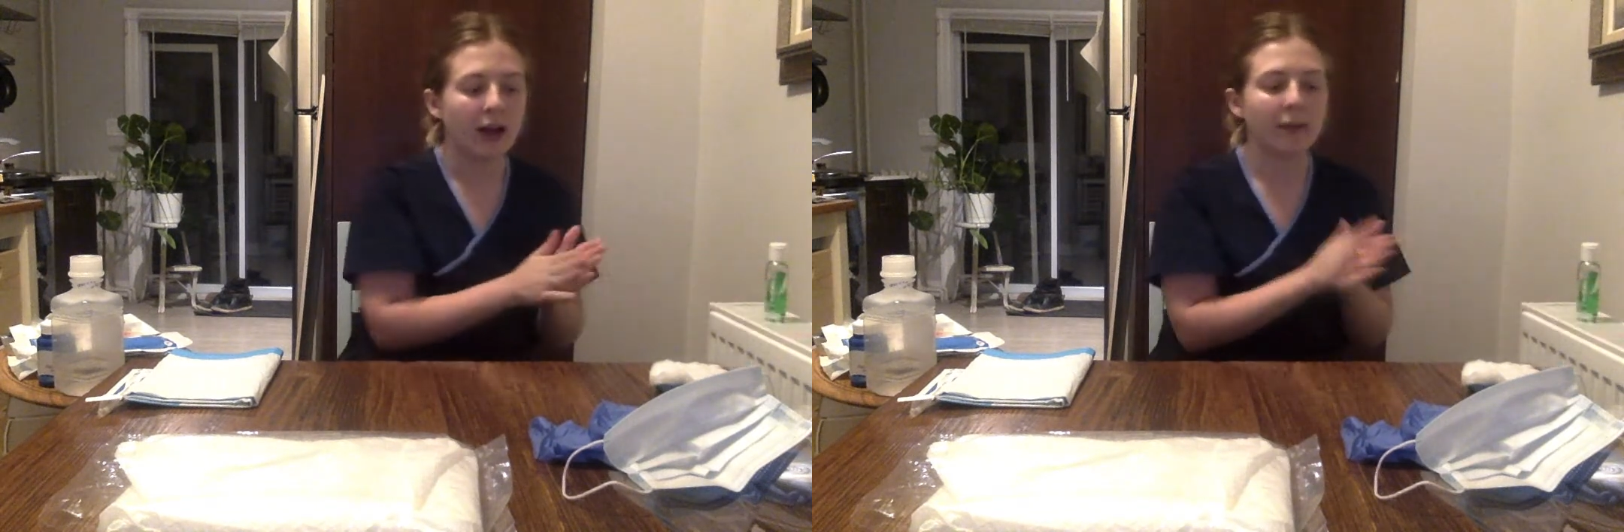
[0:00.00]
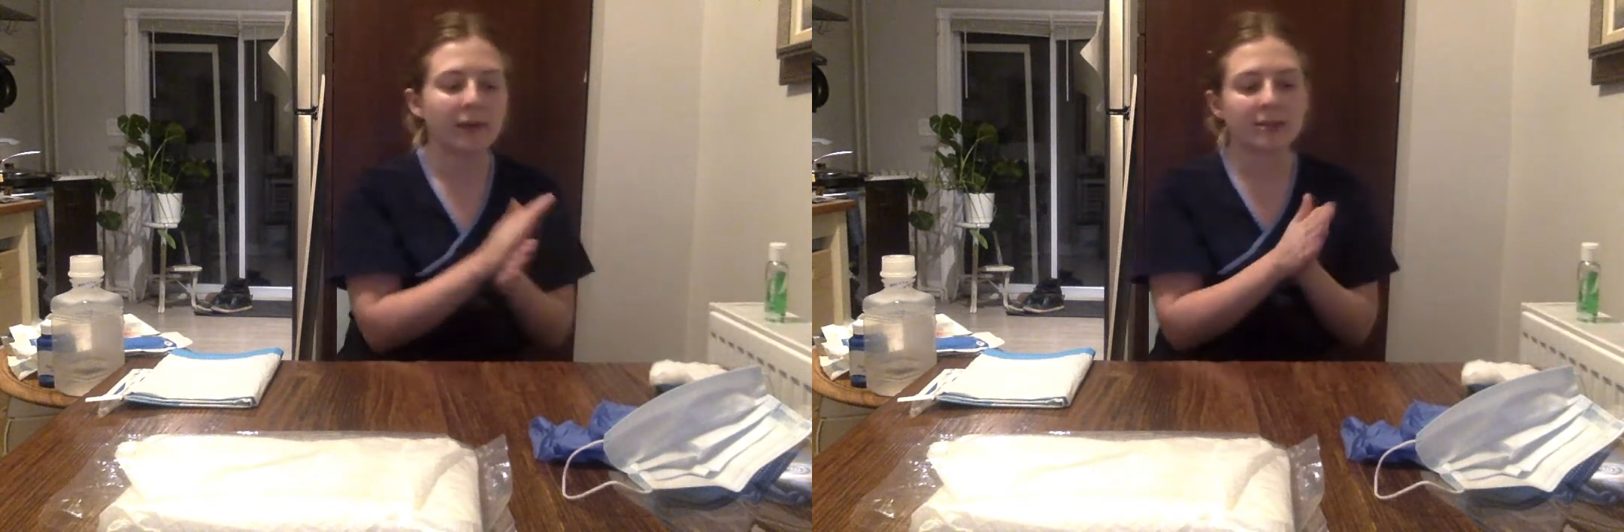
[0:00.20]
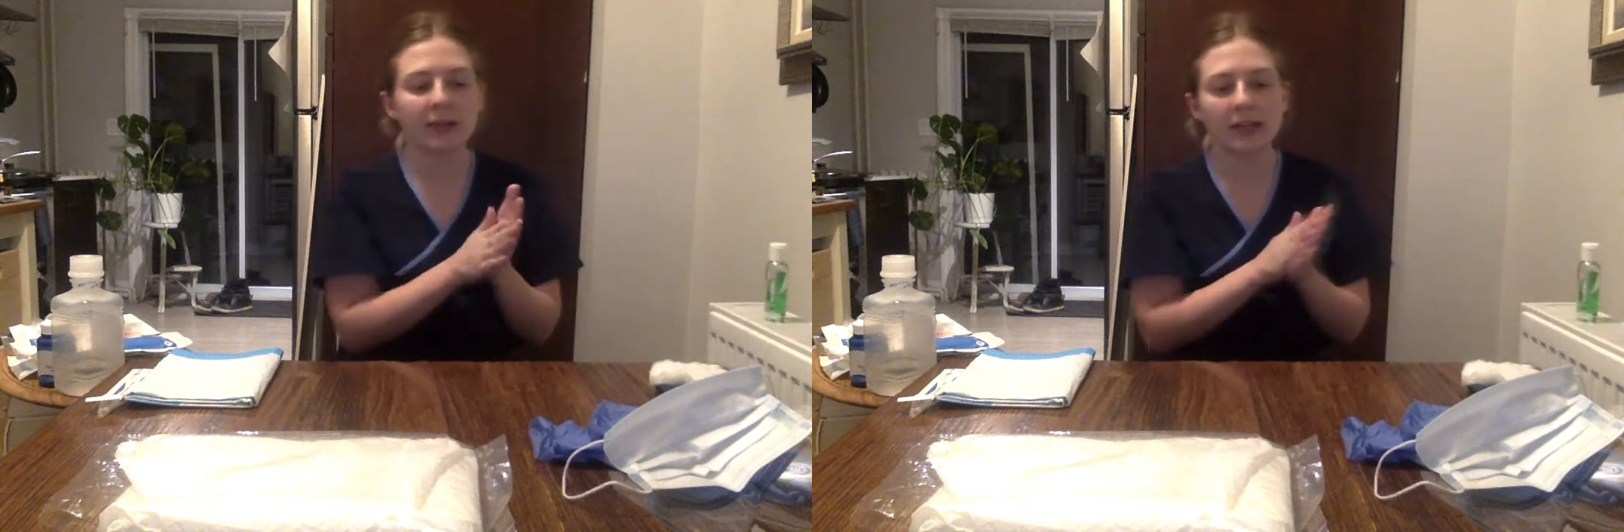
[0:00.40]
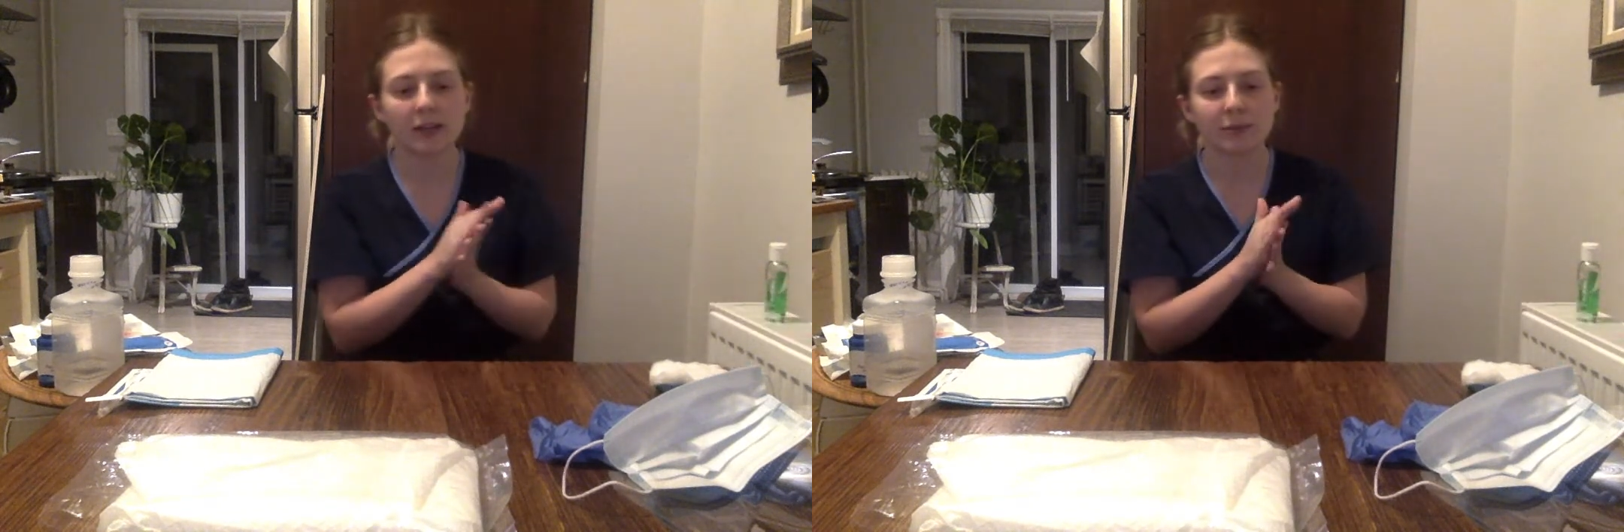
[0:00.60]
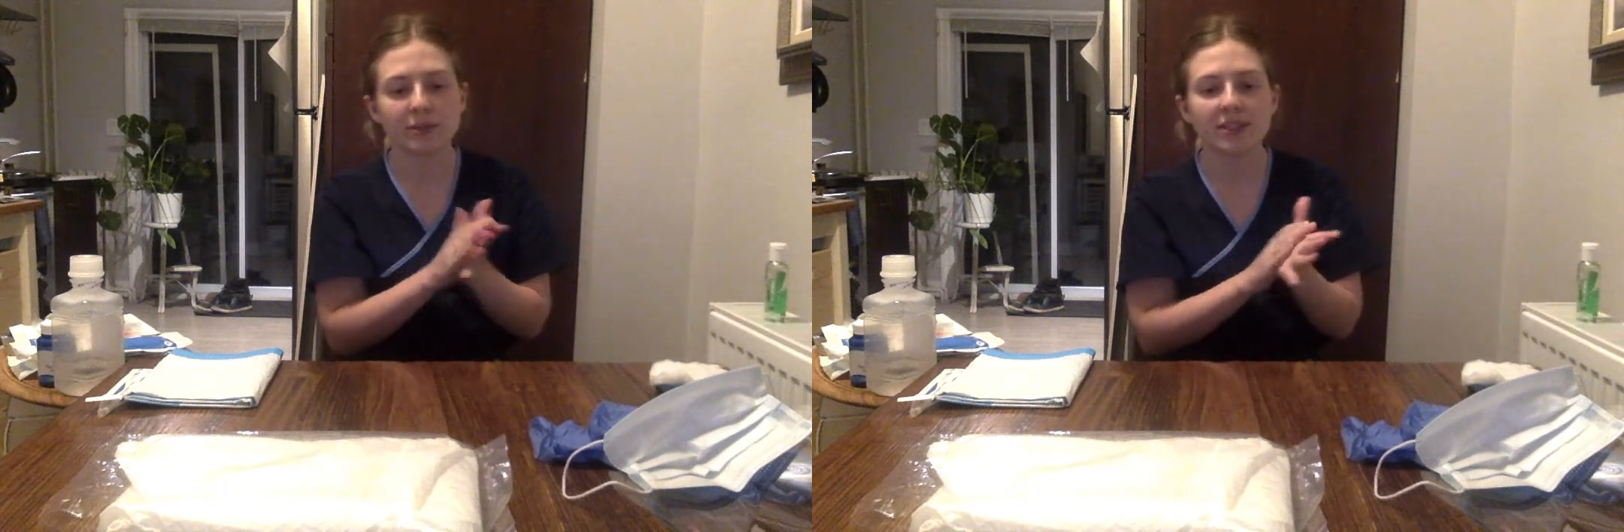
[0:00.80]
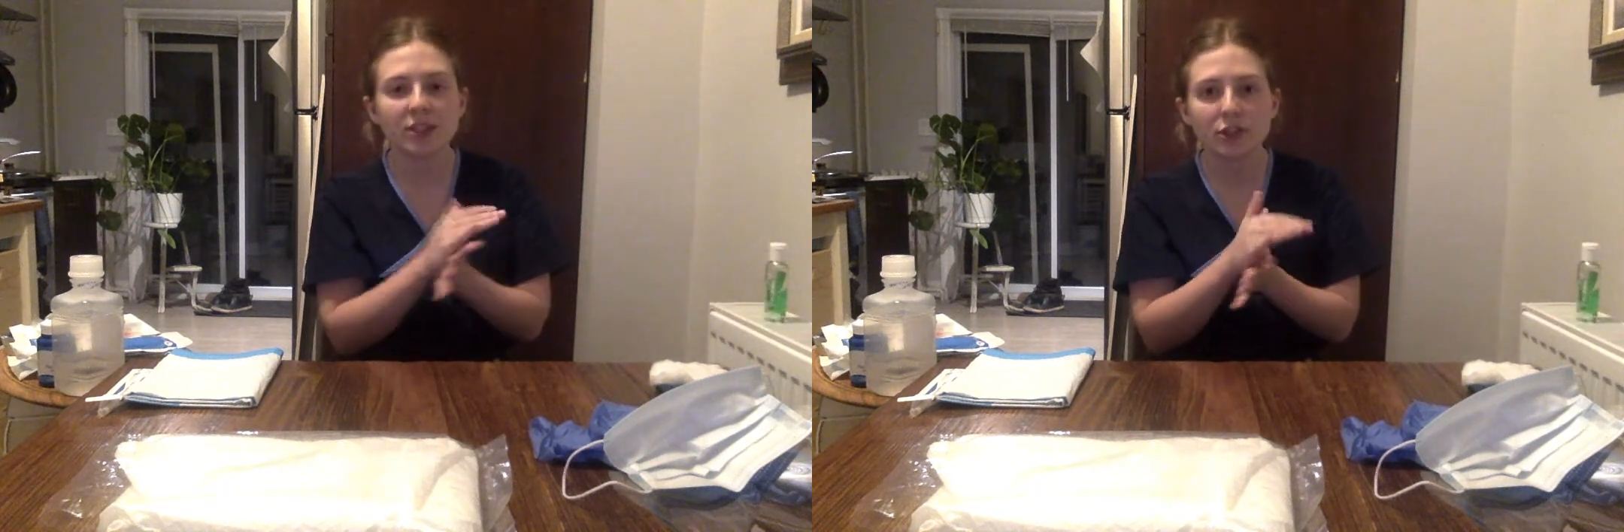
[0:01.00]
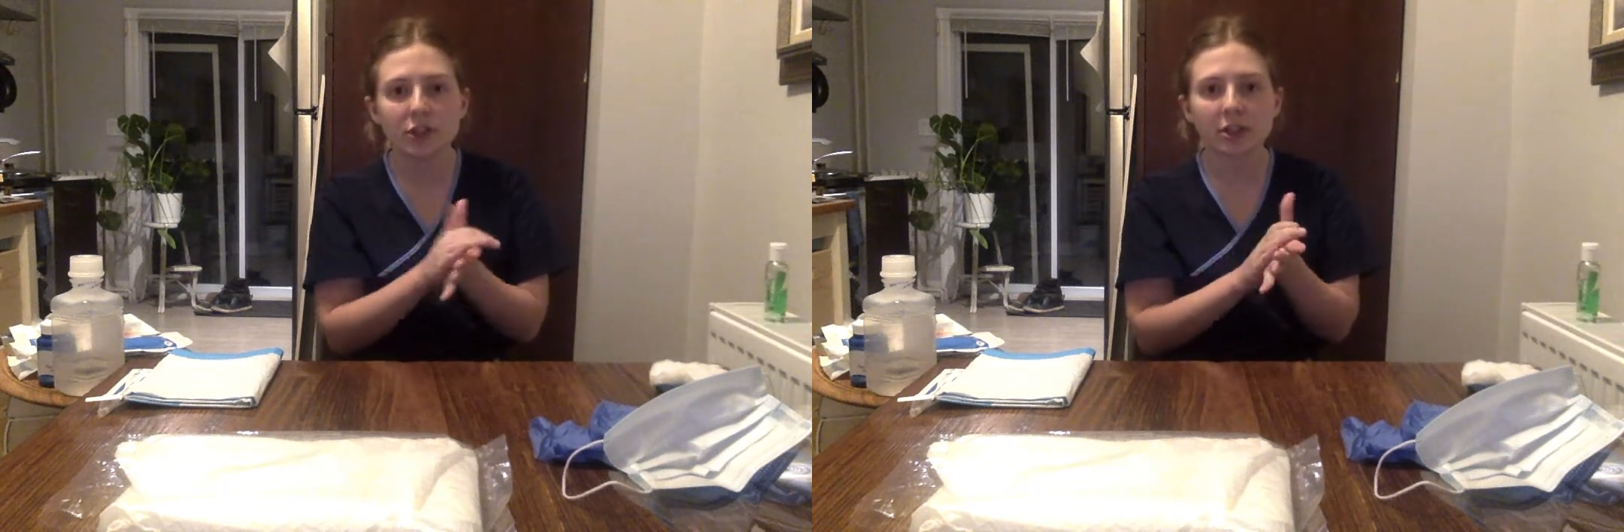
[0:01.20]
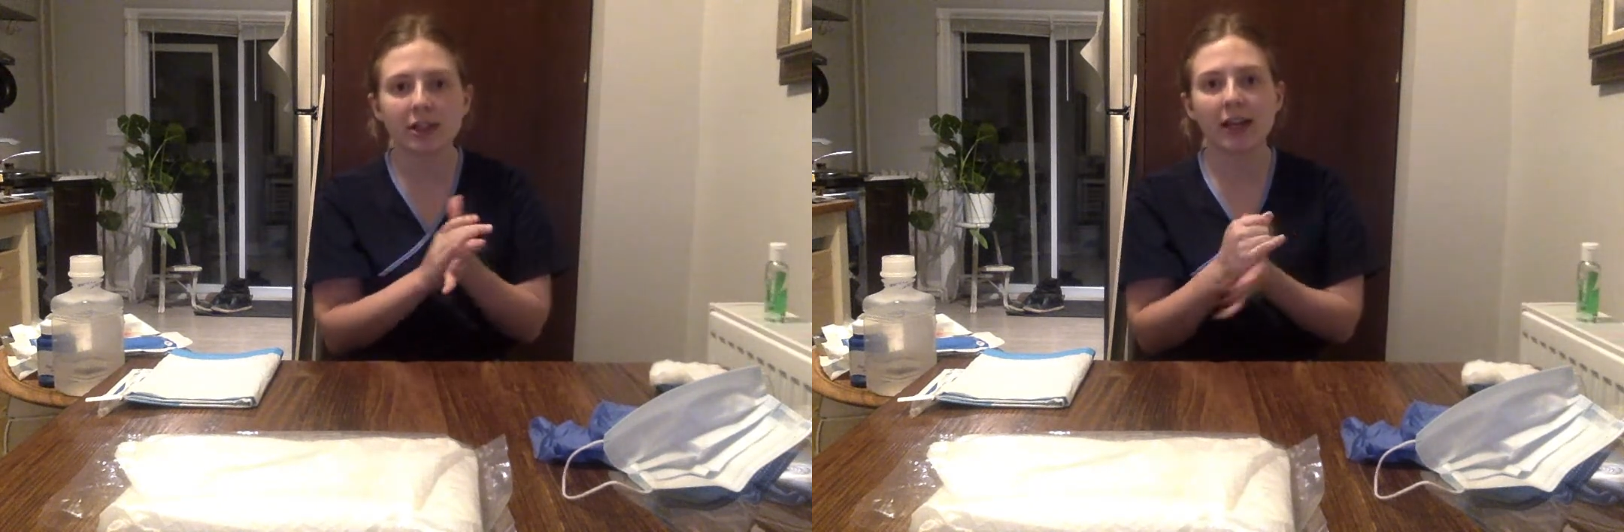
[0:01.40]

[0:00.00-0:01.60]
explaining the procedure,